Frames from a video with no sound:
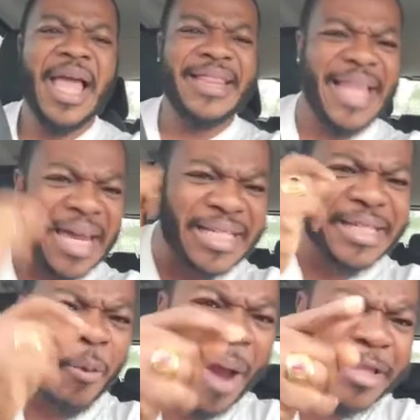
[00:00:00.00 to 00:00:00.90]
That is
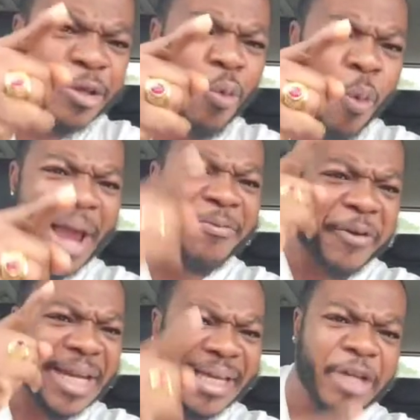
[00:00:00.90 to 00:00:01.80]
the way to win
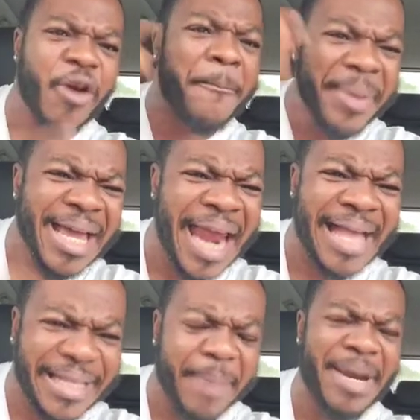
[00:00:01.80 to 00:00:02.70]
for the kingdom. Be
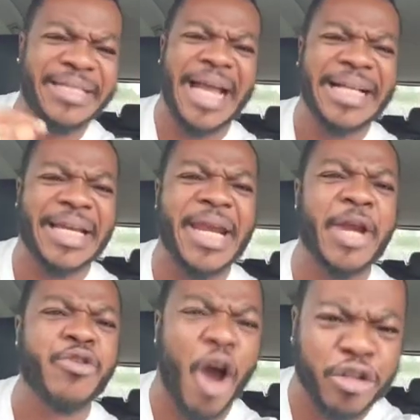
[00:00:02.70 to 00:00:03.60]
like them. Na judge
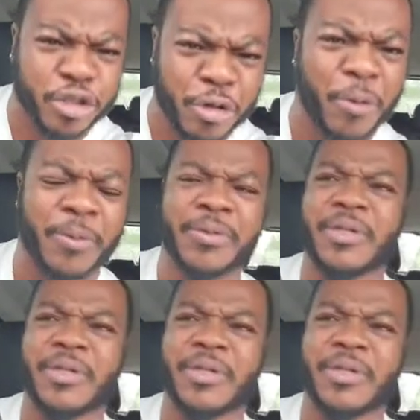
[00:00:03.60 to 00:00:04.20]
and also.